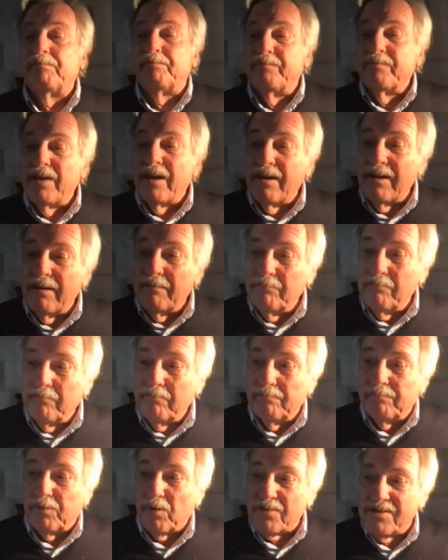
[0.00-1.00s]

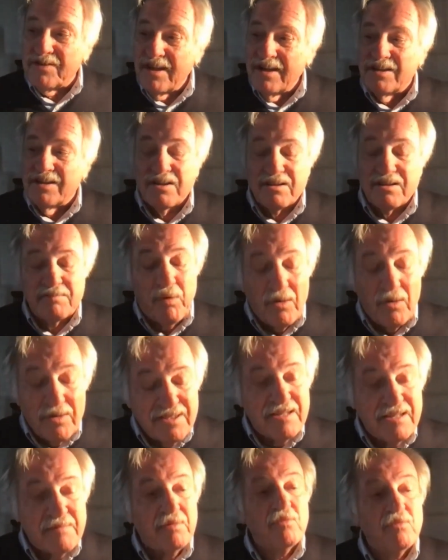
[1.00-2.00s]
procedures
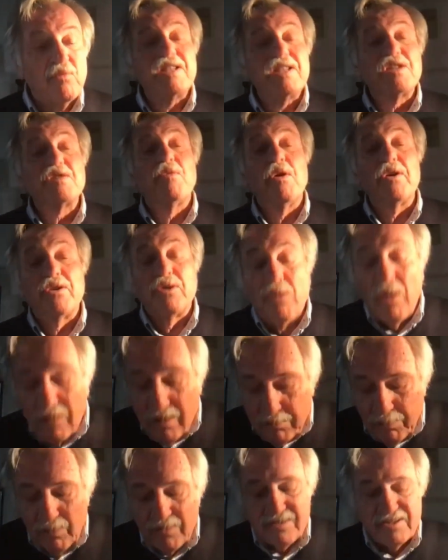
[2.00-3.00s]
possible which were
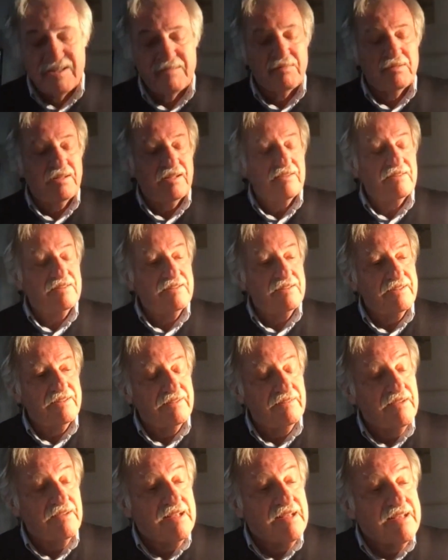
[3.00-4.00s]
not possible until
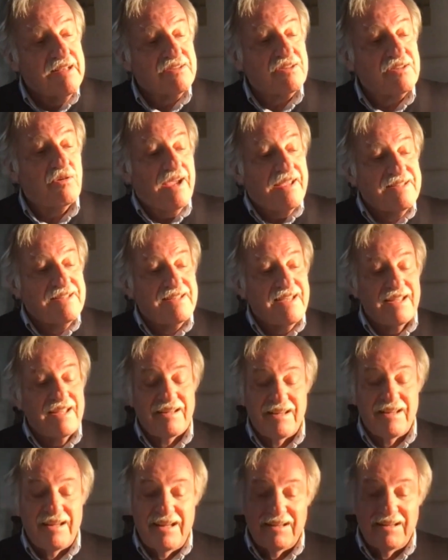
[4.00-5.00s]
now. So I
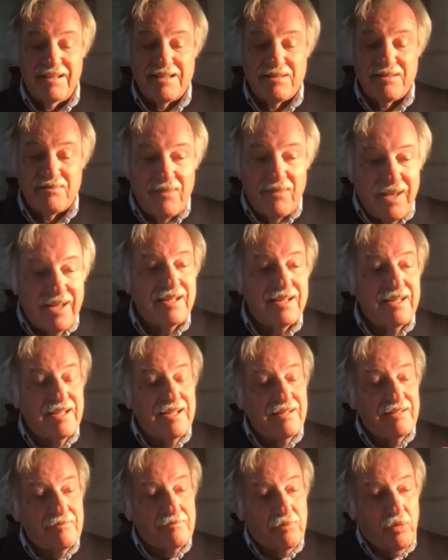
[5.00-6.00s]
think it is very
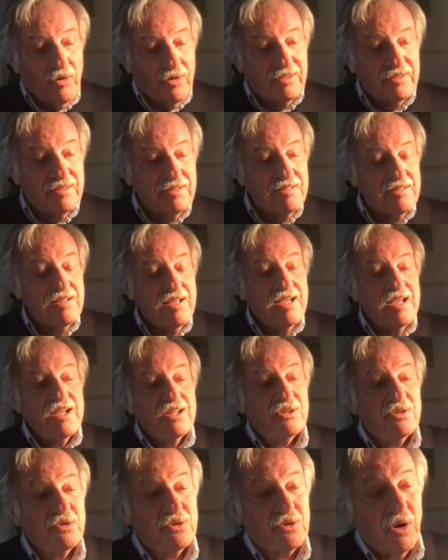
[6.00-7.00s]
important
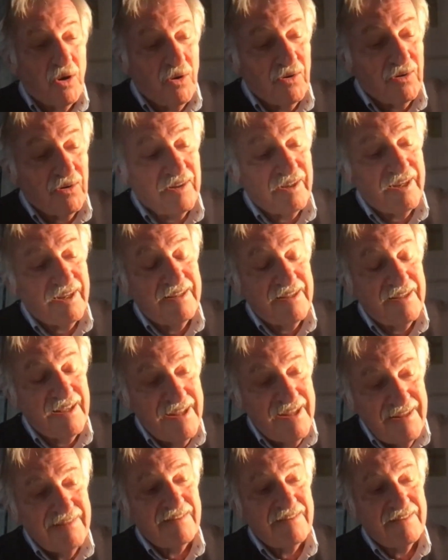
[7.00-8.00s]
to talk in an
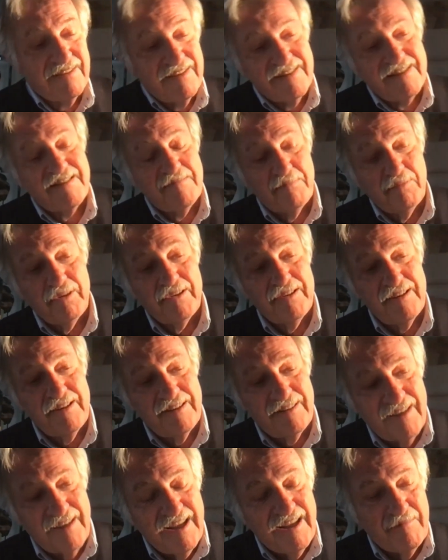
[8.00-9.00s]

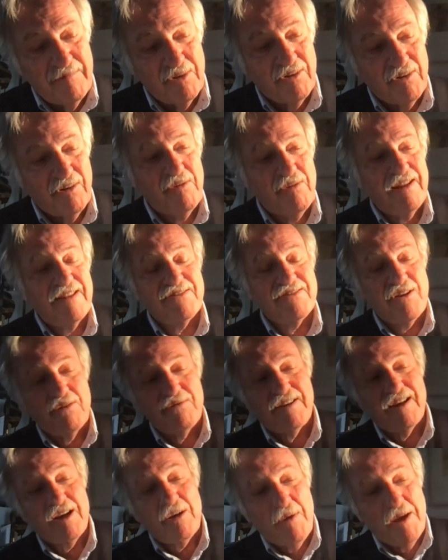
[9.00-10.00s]
interdisciplinary team, and
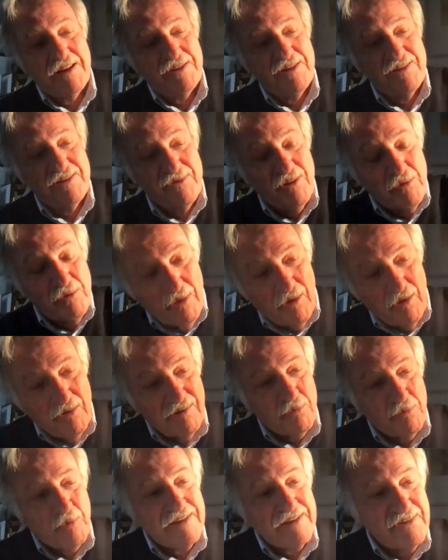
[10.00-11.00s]
so the question is no
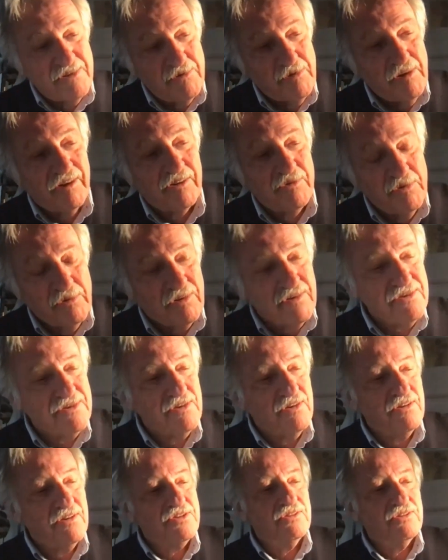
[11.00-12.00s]
longer whether you are a
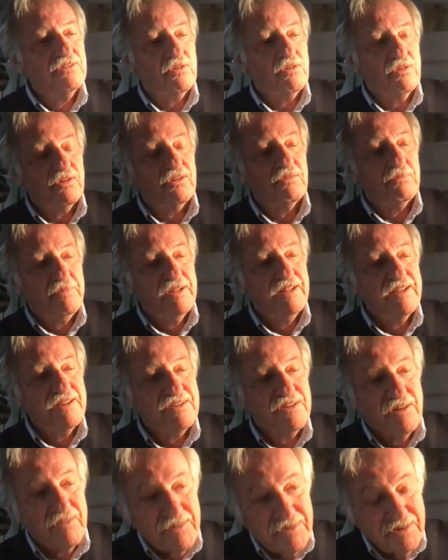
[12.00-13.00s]
neurosurgeon or
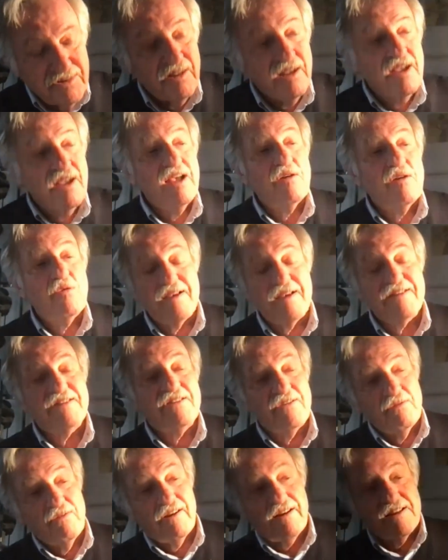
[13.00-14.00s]
orthopedic surgeon,
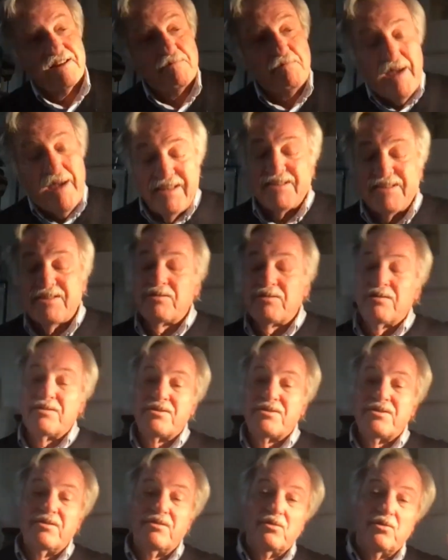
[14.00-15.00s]
whether you are a spine
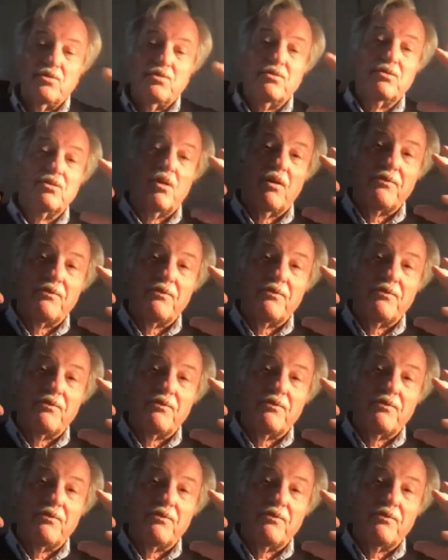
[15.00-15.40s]
surgeon who